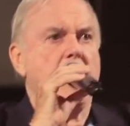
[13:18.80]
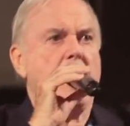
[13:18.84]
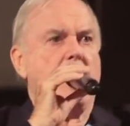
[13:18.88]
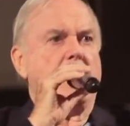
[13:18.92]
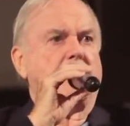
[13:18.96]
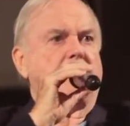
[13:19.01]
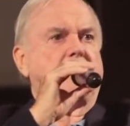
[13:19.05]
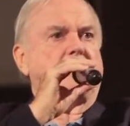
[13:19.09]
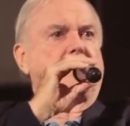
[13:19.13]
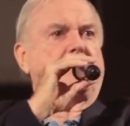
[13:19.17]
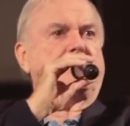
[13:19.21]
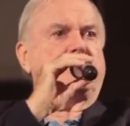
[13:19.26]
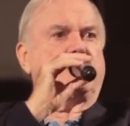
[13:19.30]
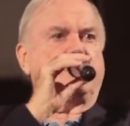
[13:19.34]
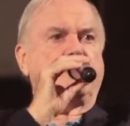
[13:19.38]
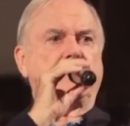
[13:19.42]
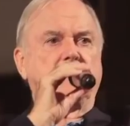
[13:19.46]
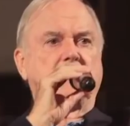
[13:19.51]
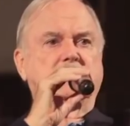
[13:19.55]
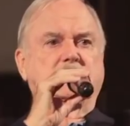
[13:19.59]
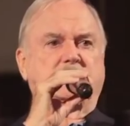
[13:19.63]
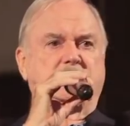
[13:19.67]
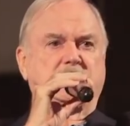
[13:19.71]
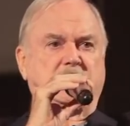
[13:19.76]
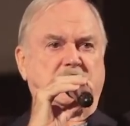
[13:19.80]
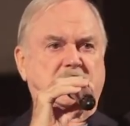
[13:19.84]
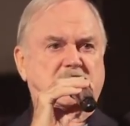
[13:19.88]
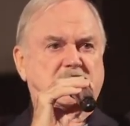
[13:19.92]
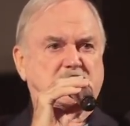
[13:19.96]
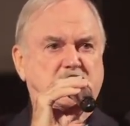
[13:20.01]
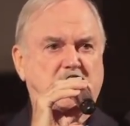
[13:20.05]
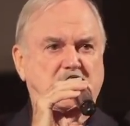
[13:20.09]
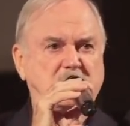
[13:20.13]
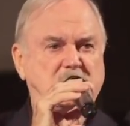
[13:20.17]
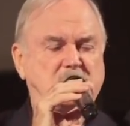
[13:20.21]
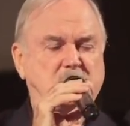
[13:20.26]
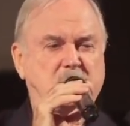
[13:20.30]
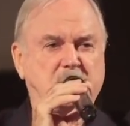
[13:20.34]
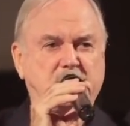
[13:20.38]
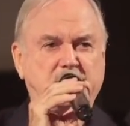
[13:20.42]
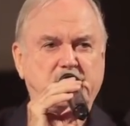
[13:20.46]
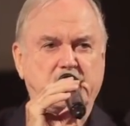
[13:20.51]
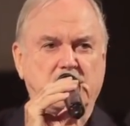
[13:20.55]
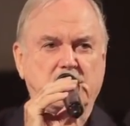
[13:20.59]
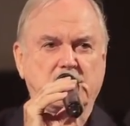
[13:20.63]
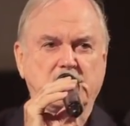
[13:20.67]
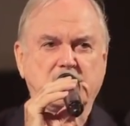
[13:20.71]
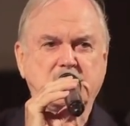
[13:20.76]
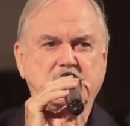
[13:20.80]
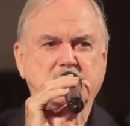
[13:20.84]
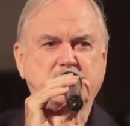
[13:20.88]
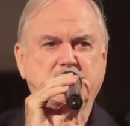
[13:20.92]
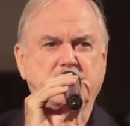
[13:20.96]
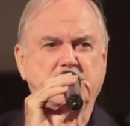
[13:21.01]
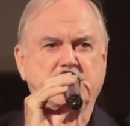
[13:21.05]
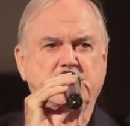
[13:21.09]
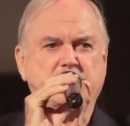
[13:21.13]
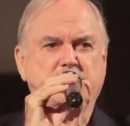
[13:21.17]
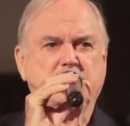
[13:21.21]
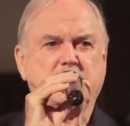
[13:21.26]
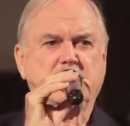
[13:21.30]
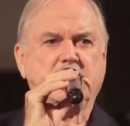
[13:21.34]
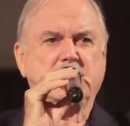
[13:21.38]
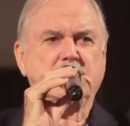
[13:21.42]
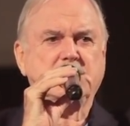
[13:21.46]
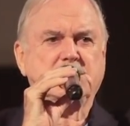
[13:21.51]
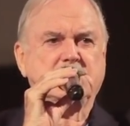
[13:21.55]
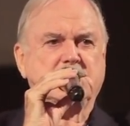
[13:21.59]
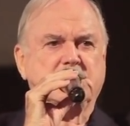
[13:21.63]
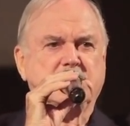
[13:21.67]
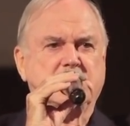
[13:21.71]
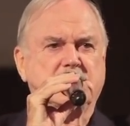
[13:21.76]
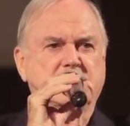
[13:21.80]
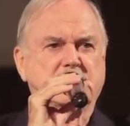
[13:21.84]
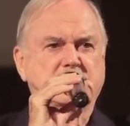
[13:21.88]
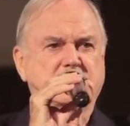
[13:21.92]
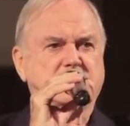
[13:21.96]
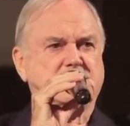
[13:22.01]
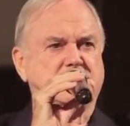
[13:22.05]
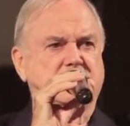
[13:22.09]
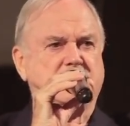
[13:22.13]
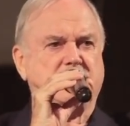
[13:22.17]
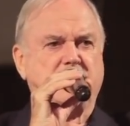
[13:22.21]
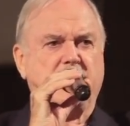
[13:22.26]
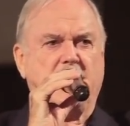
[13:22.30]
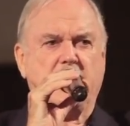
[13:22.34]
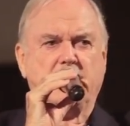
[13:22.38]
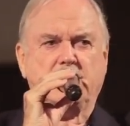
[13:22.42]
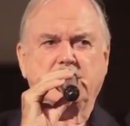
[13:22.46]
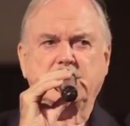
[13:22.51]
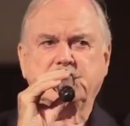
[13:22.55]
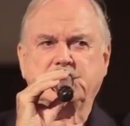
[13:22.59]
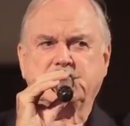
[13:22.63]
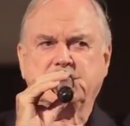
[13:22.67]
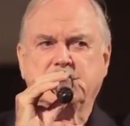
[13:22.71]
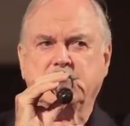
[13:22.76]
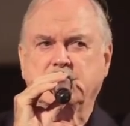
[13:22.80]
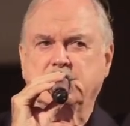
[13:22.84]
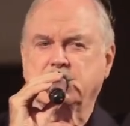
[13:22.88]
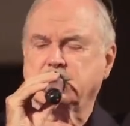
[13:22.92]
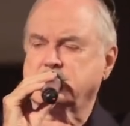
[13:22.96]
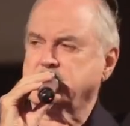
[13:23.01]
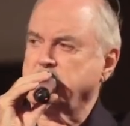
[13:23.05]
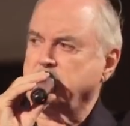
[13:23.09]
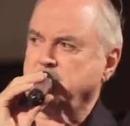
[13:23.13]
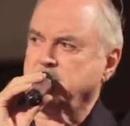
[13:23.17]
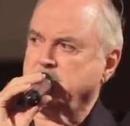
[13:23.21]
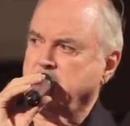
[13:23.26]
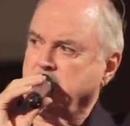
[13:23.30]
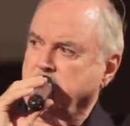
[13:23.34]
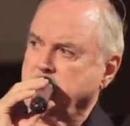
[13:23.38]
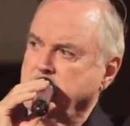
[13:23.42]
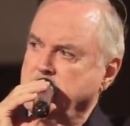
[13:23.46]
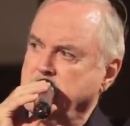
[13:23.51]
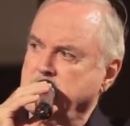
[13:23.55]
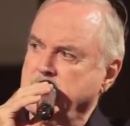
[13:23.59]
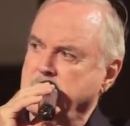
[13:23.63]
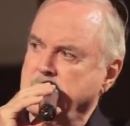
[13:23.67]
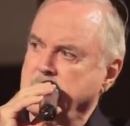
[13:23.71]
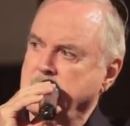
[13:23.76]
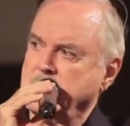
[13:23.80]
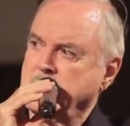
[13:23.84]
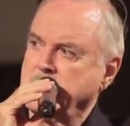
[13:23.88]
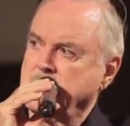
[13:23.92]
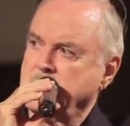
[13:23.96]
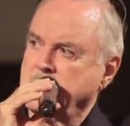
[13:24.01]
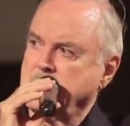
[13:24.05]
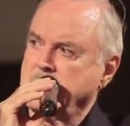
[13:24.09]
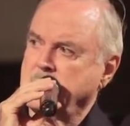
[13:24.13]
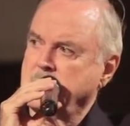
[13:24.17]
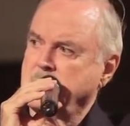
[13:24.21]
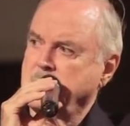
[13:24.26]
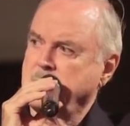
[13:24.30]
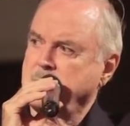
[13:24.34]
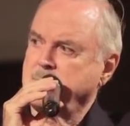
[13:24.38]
And, you know, 6 months before, this would have been considered a sort of heresy or something. You know,